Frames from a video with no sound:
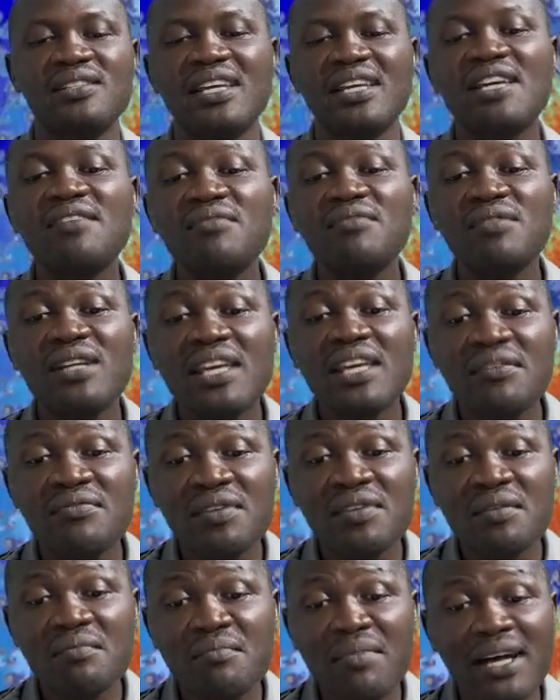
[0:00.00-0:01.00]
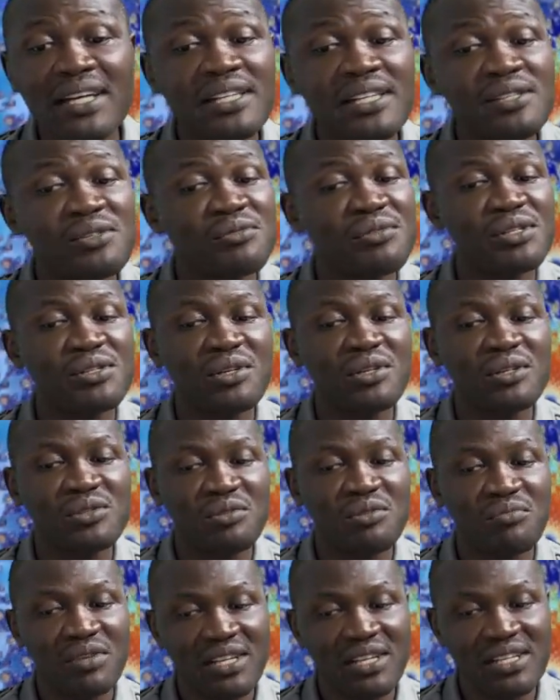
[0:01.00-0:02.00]
even if he managed to return
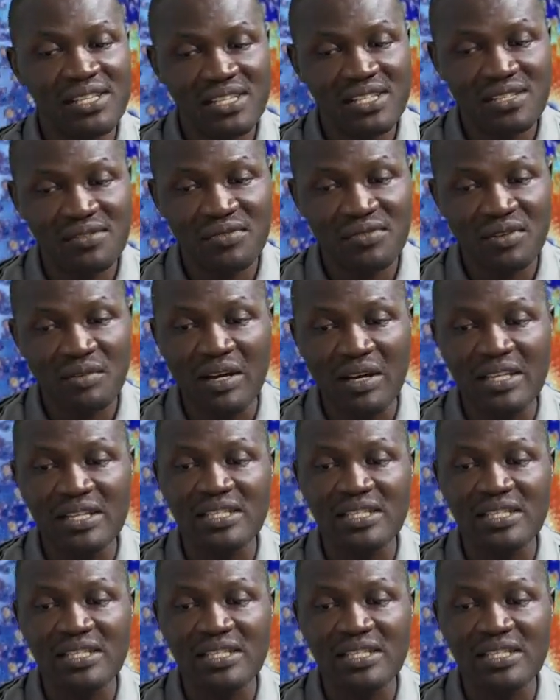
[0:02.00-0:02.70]
to Benin City from his